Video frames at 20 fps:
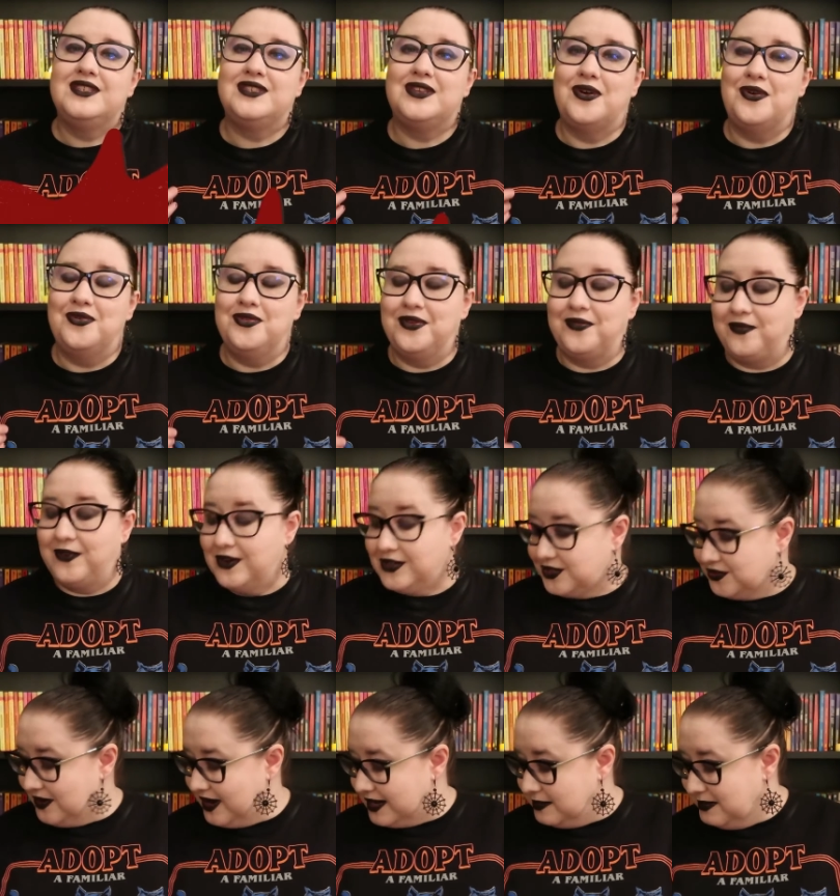So the
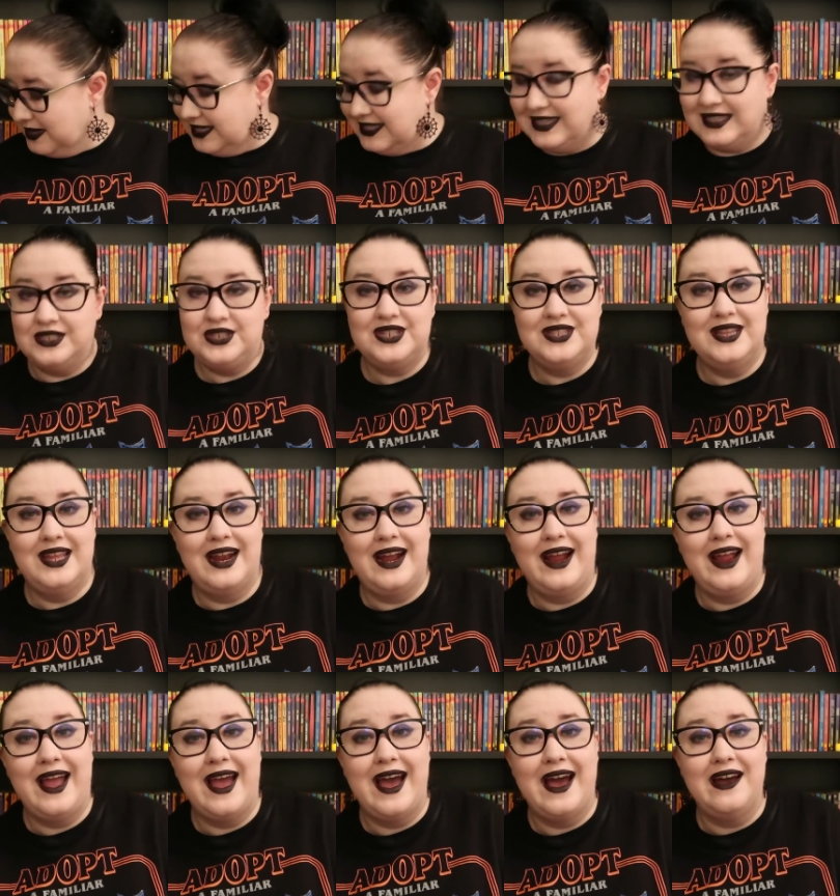first recommendation that
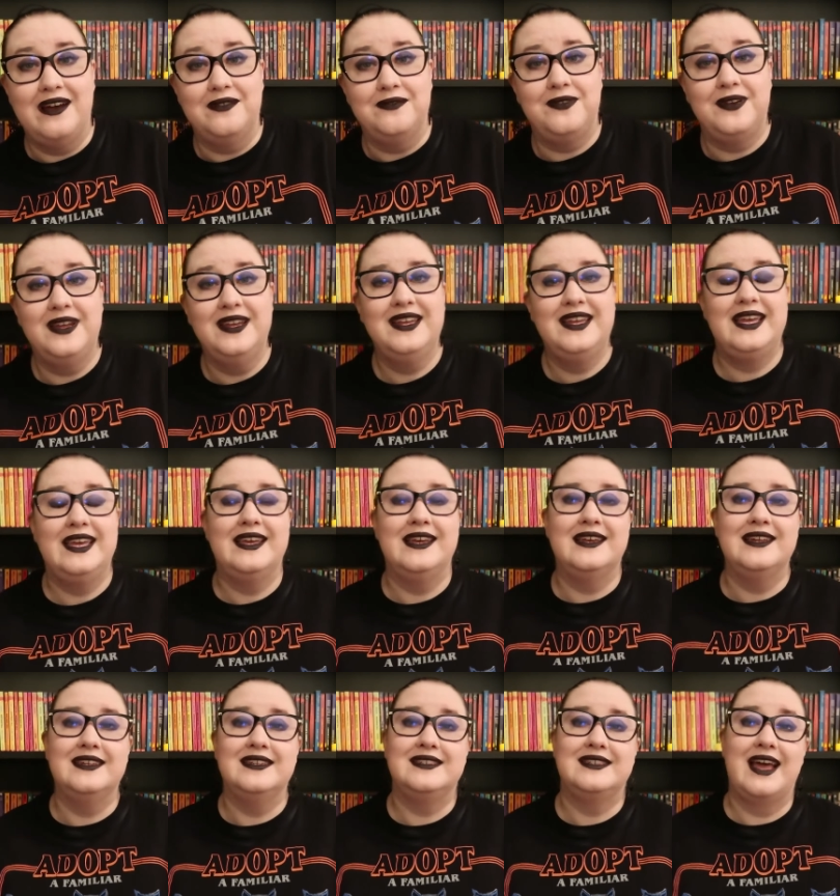I have
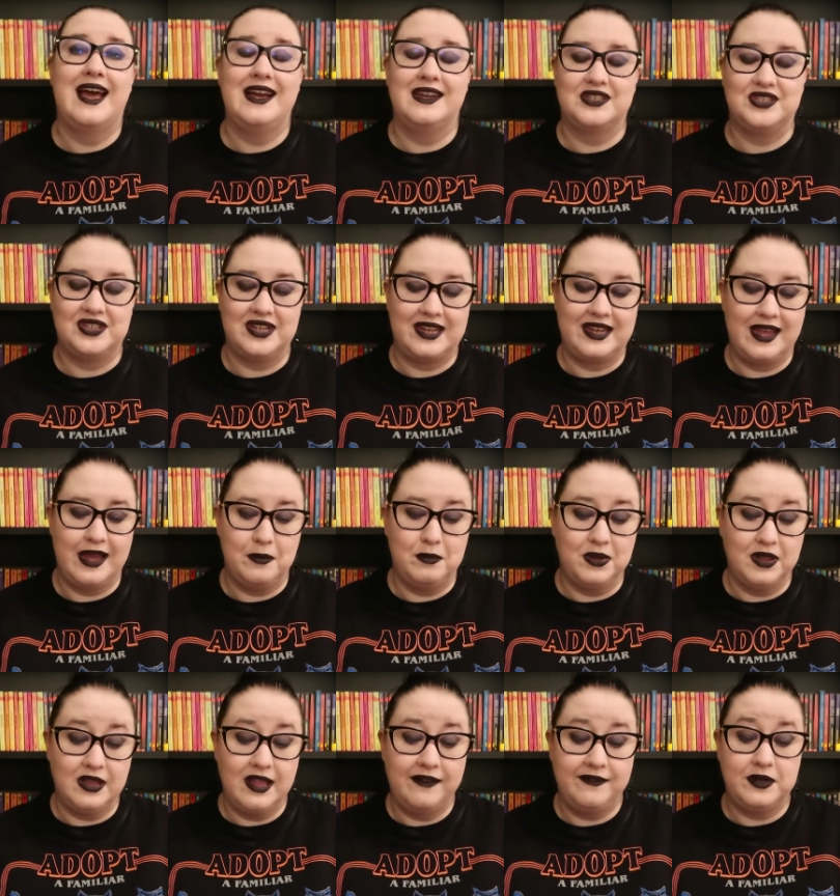is actually a
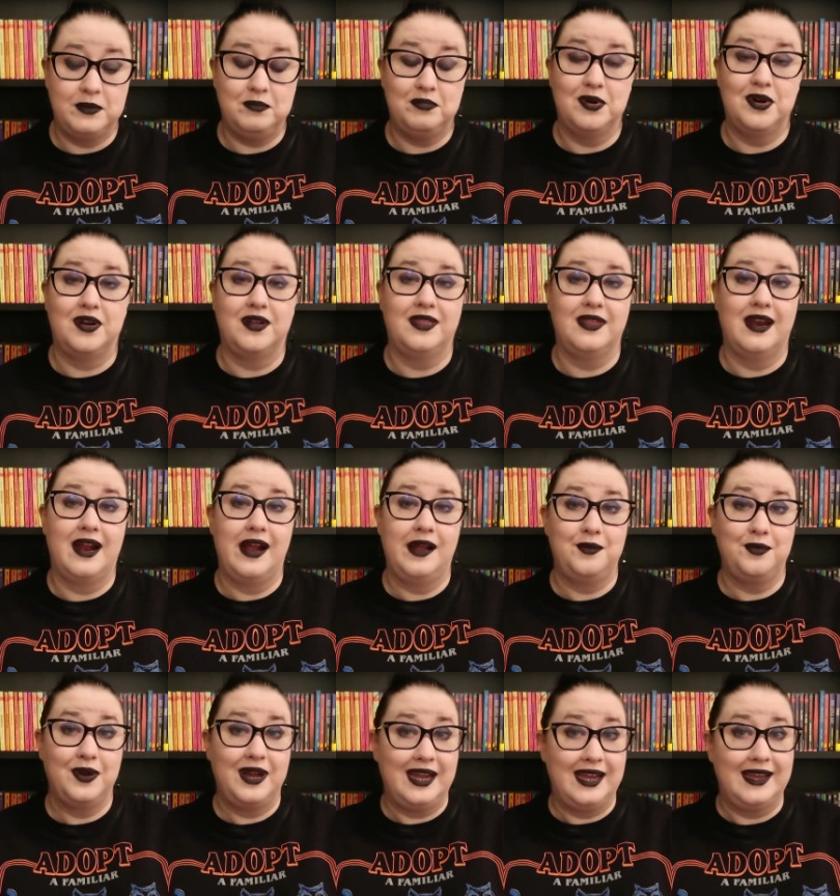beloved book that I
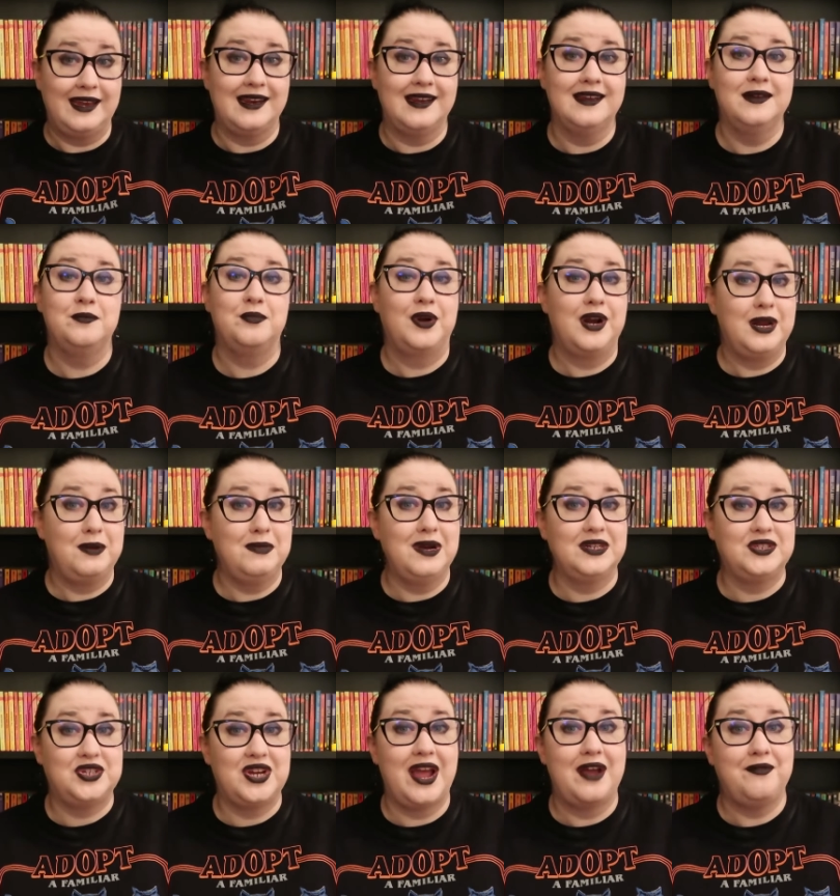read pretty
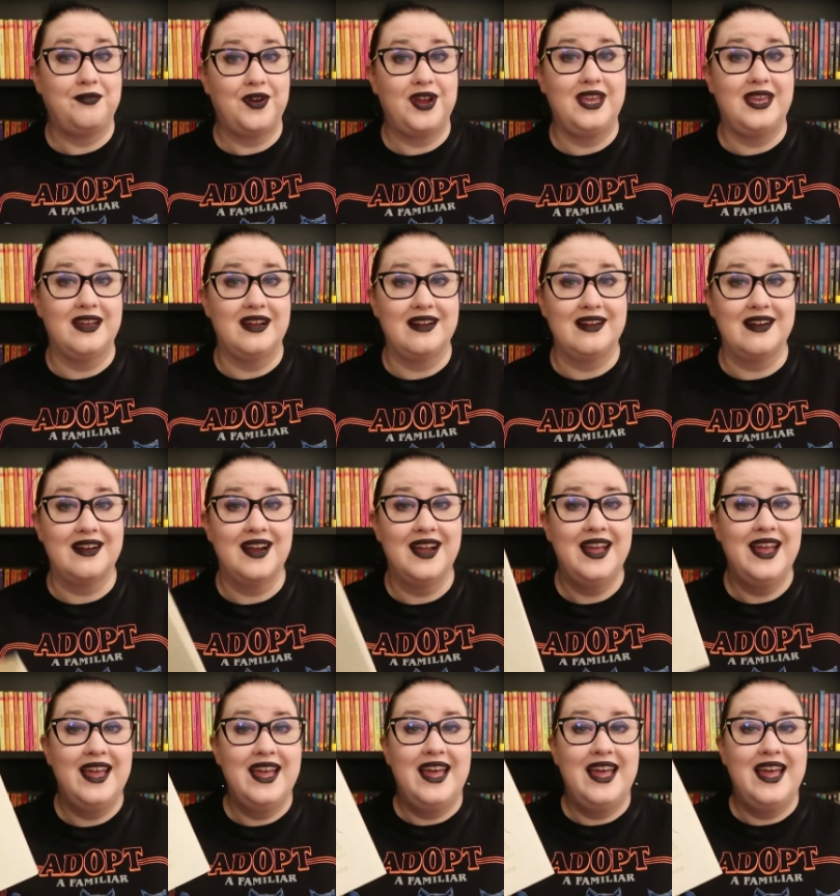much every year,